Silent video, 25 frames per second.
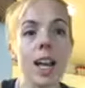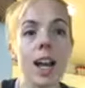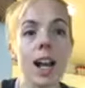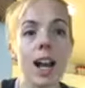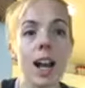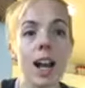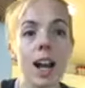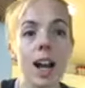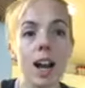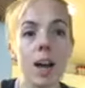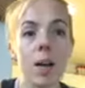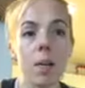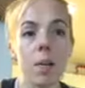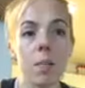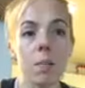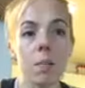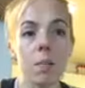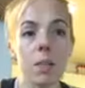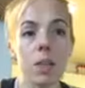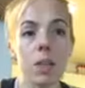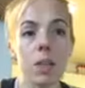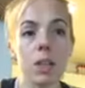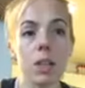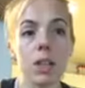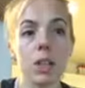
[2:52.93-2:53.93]
Um,
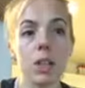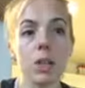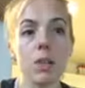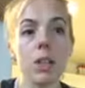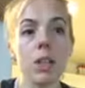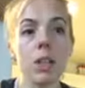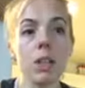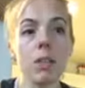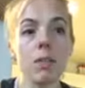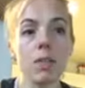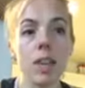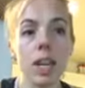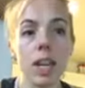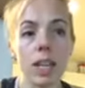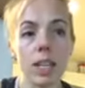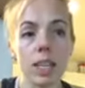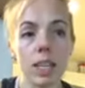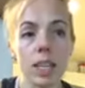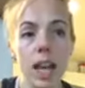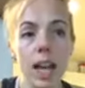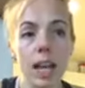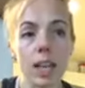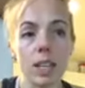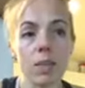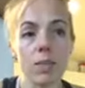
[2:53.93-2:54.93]
the luteal phase
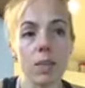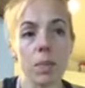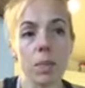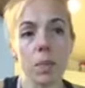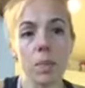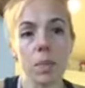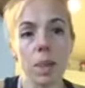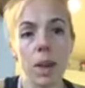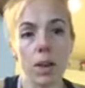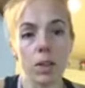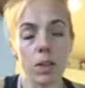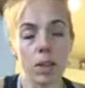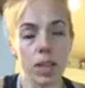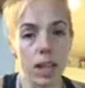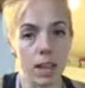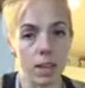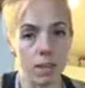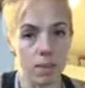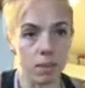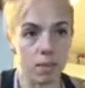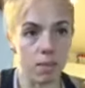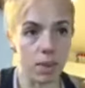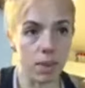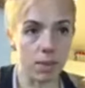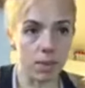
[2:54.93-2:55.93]
lasts from about day
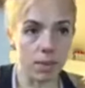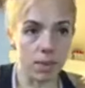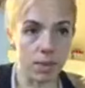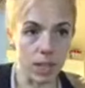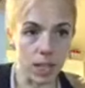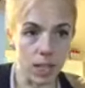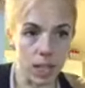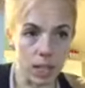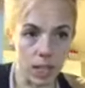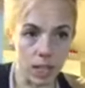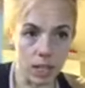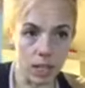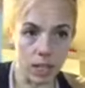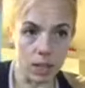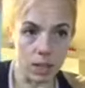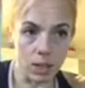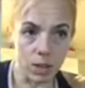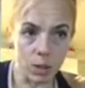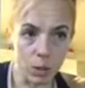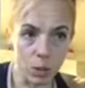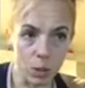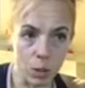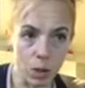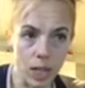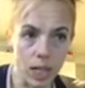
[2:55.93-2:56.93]
15 to
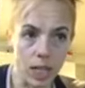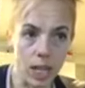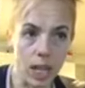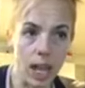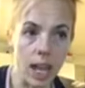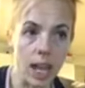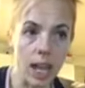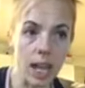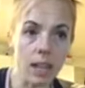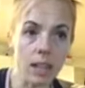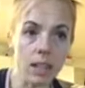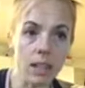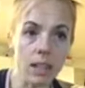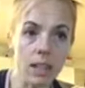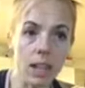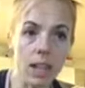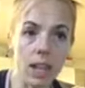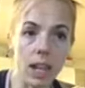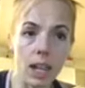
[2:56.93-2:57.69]
28,